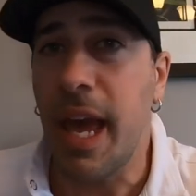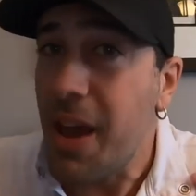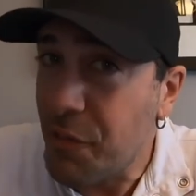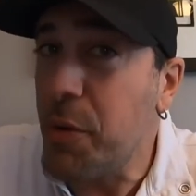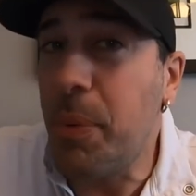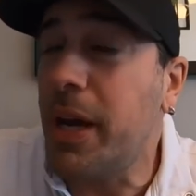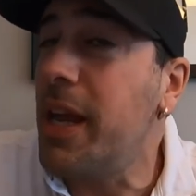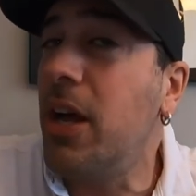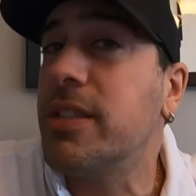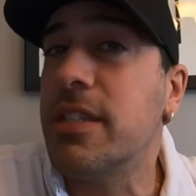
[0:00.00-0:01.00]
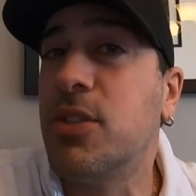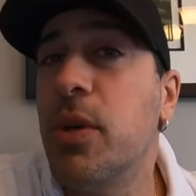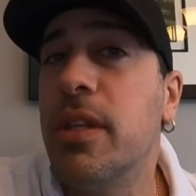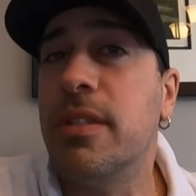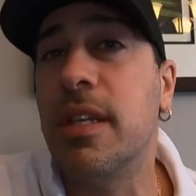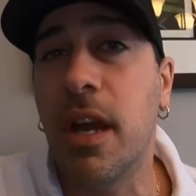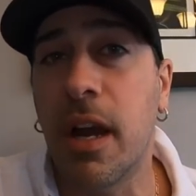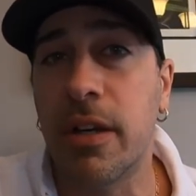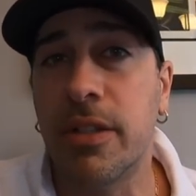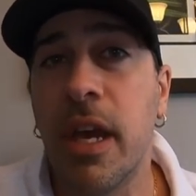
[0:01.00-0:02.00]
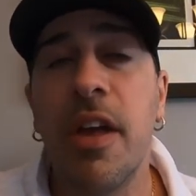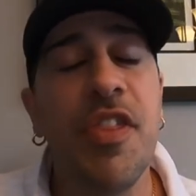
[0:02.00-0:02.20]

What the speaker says: everybody else that's doing these DRs,